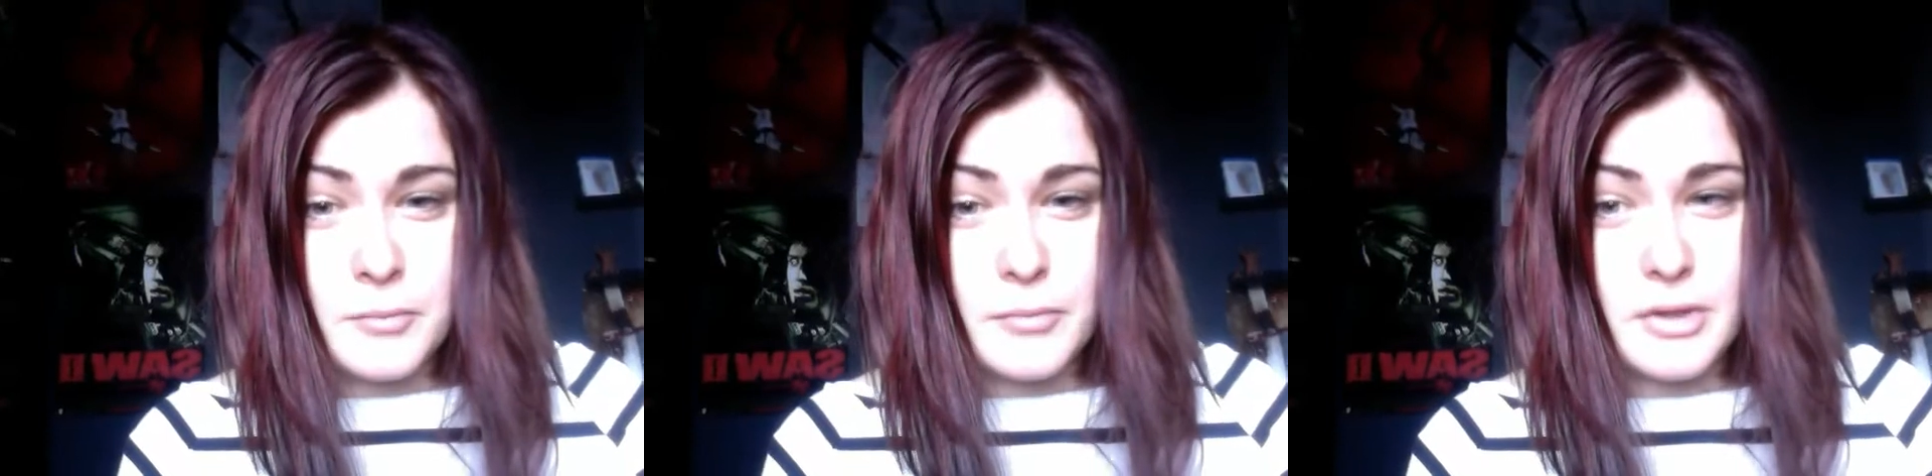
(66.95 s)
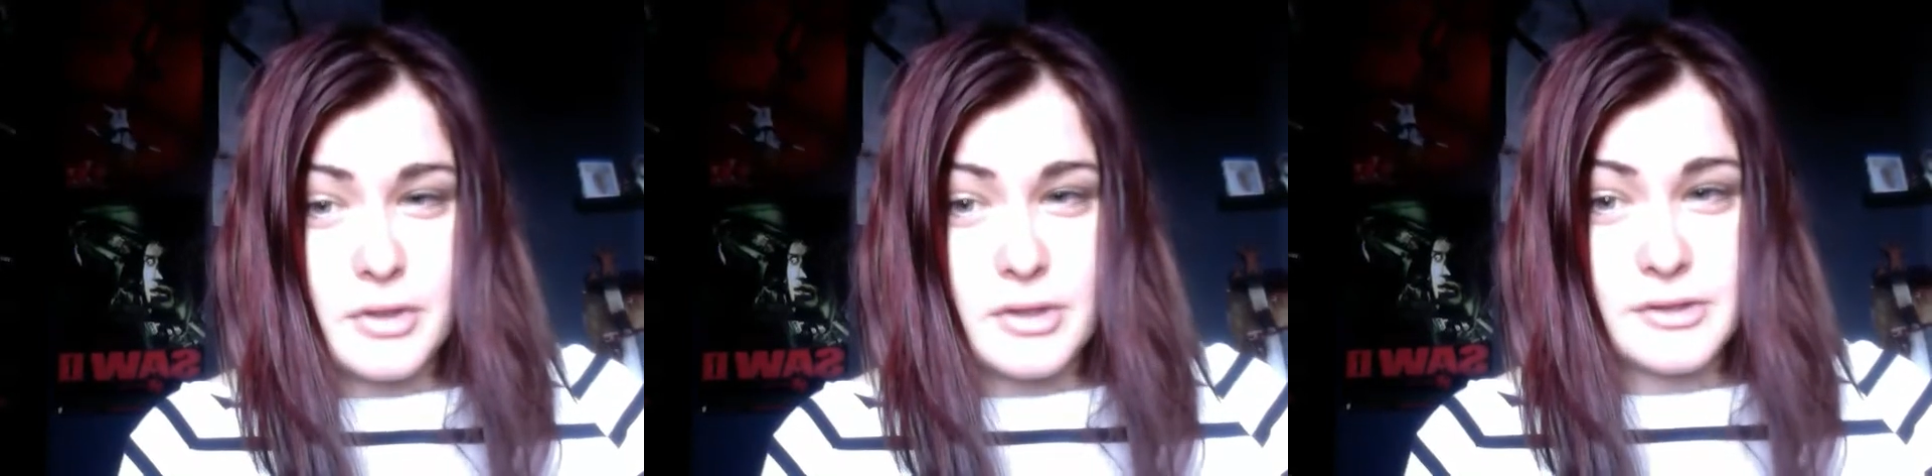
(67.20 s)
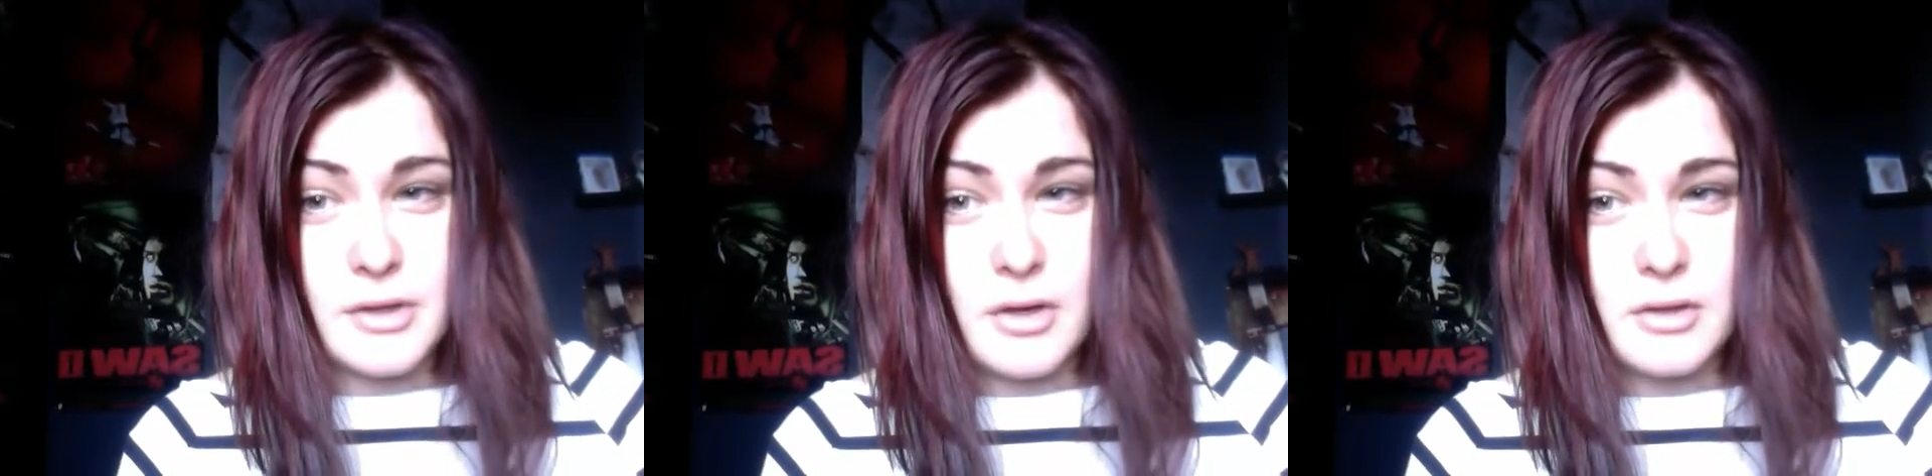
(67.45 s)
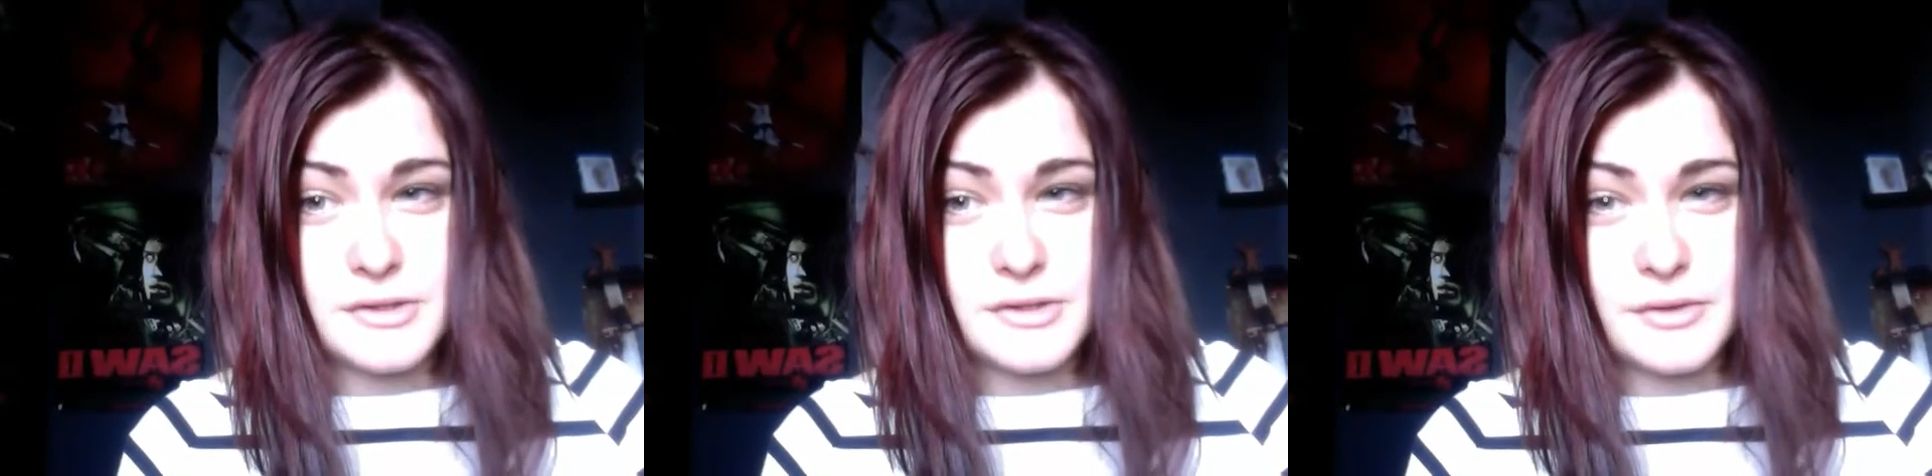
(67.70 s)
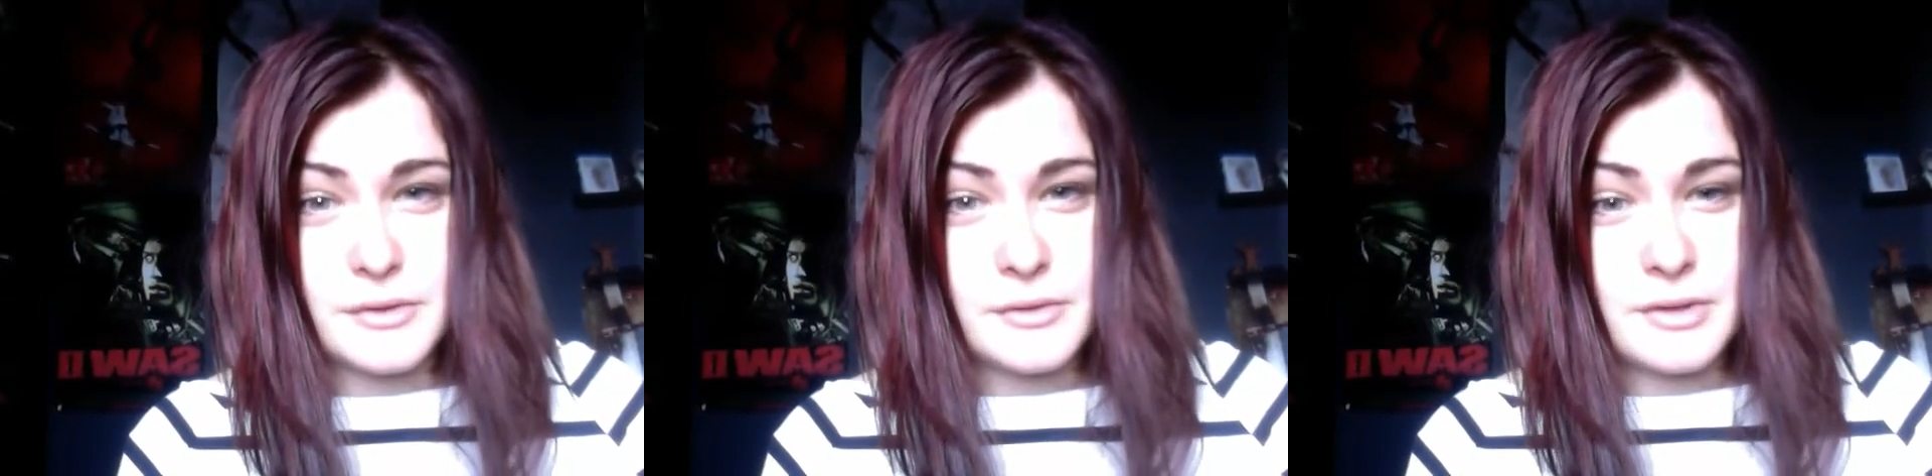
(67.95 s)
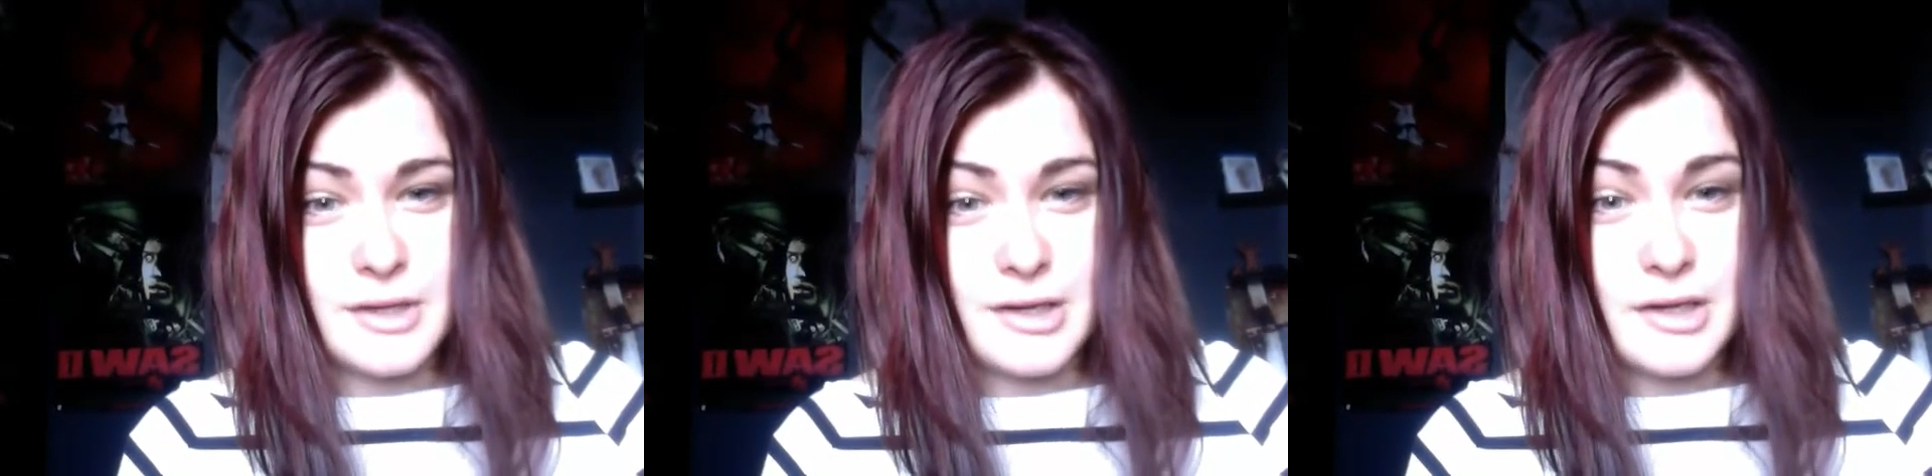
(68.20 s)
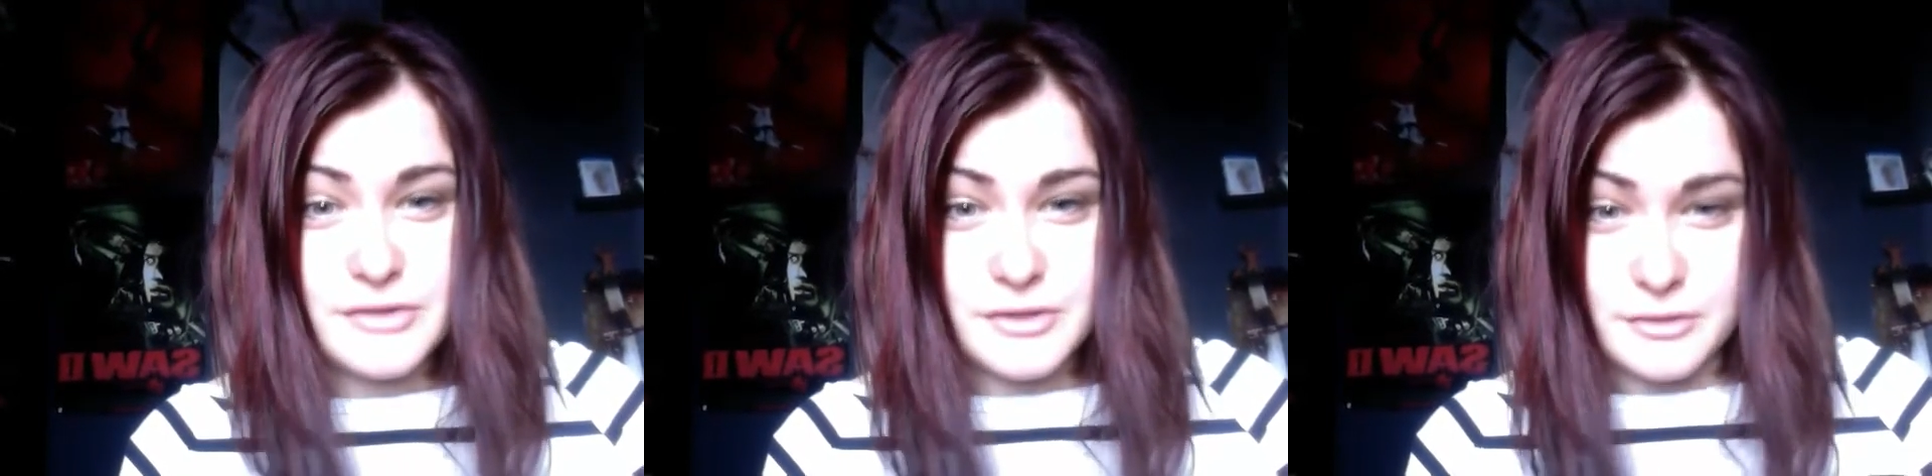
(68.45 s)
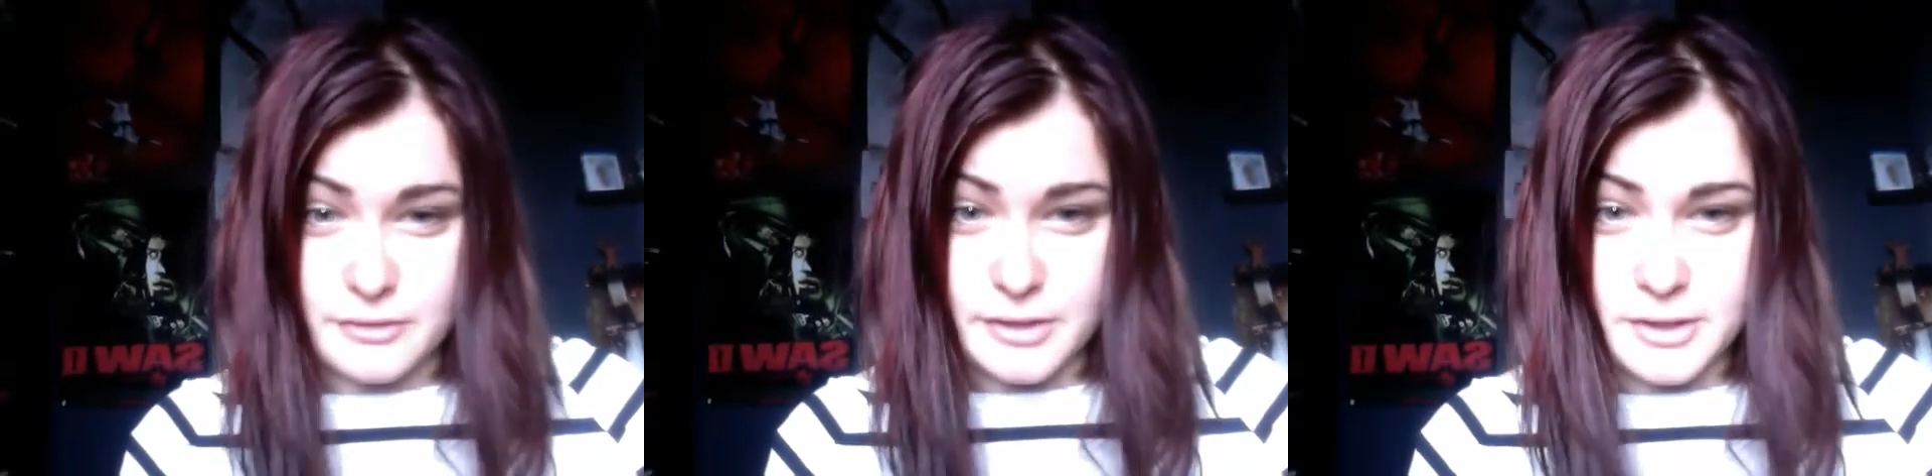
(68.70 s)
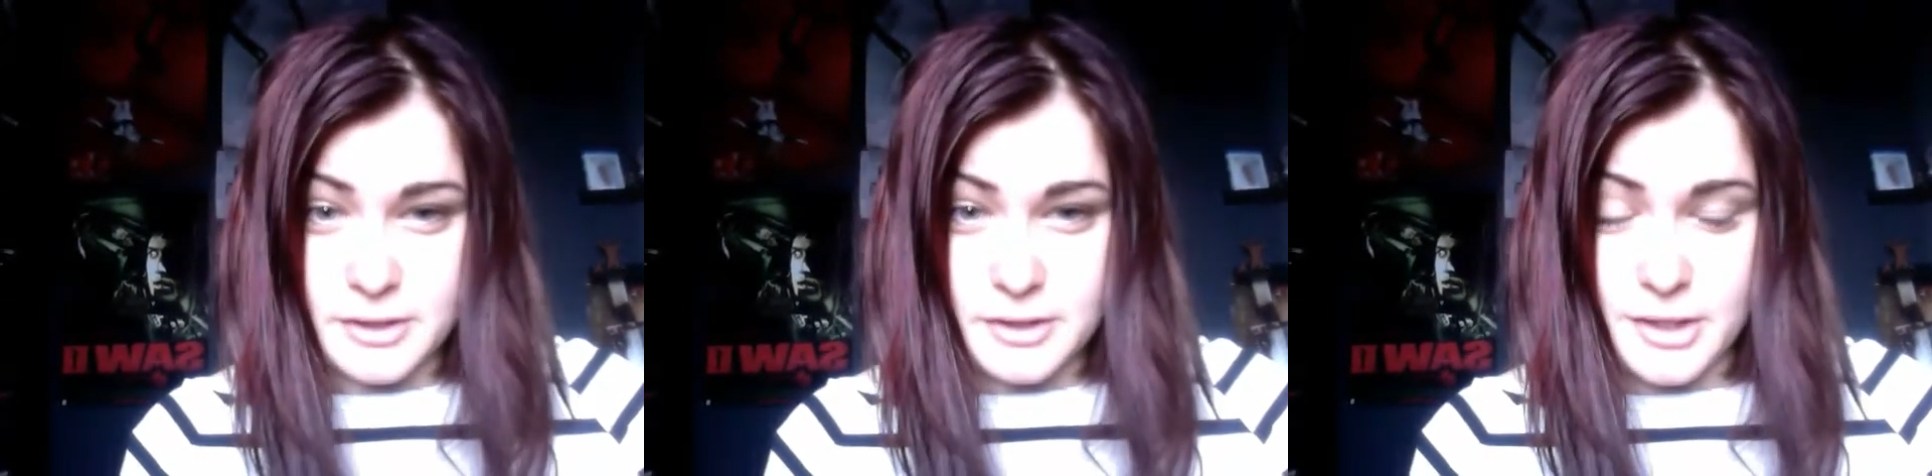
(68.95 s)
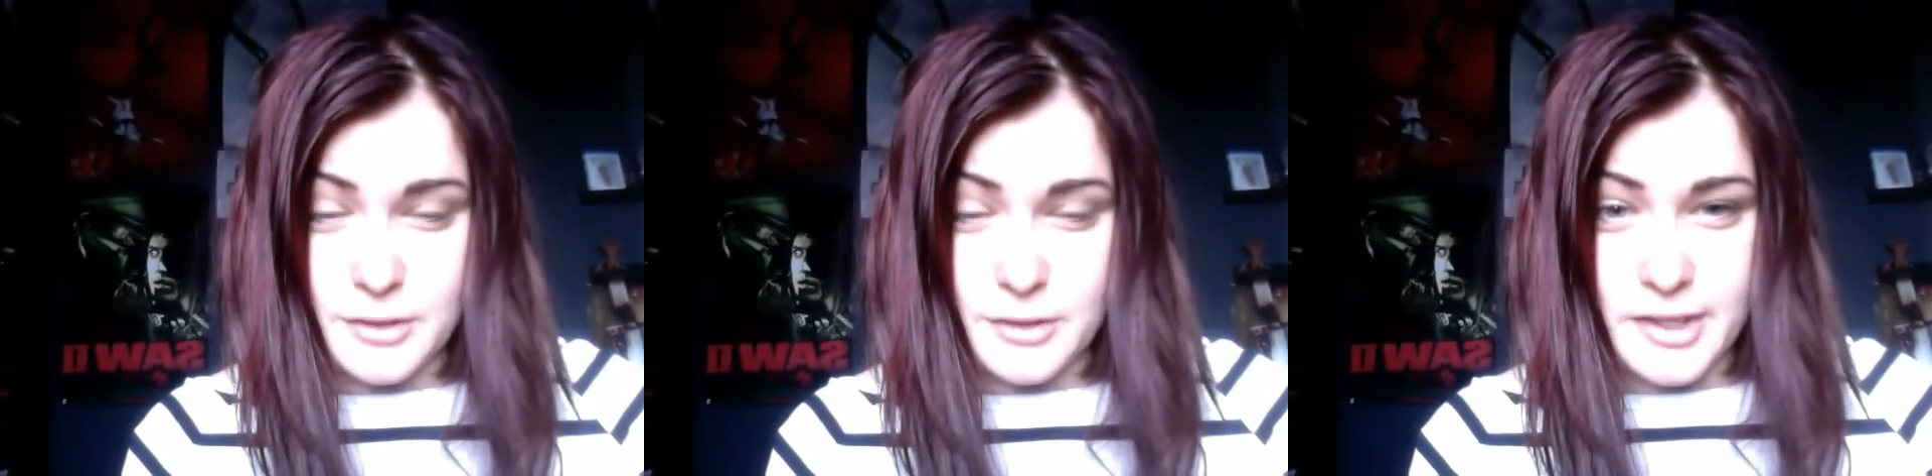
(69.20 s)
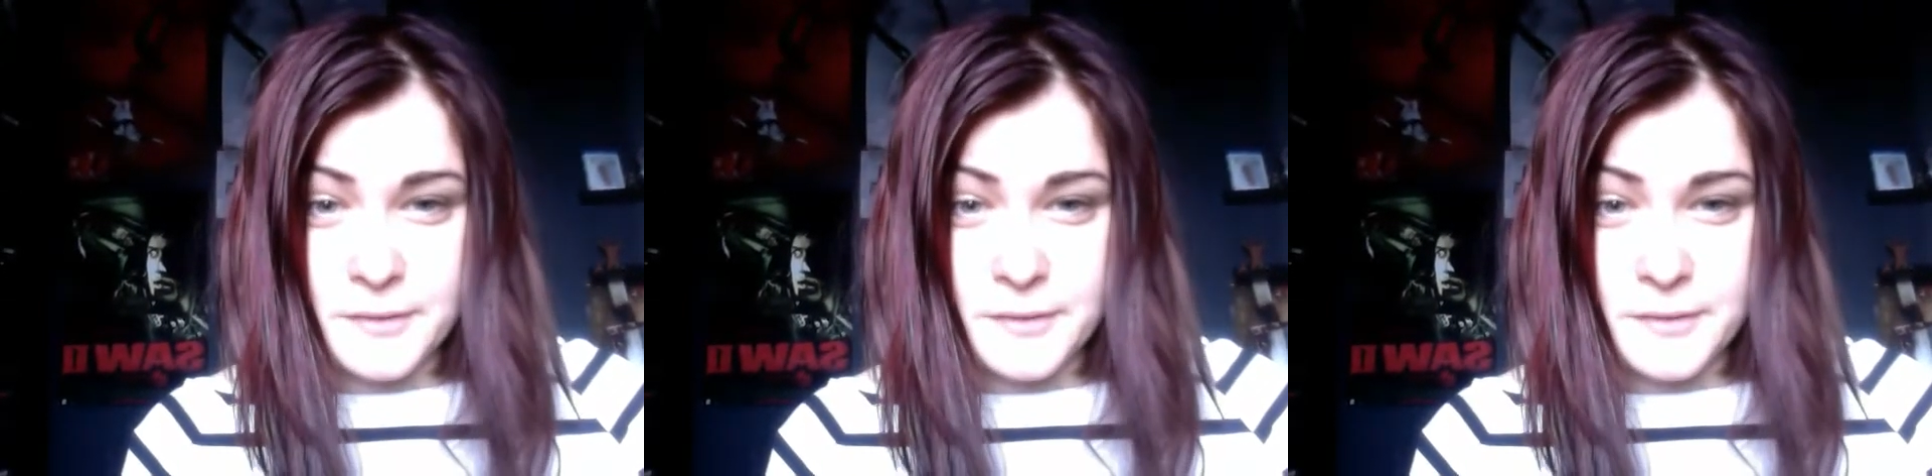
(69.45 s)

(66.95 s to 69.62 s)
but it also a love story in a way.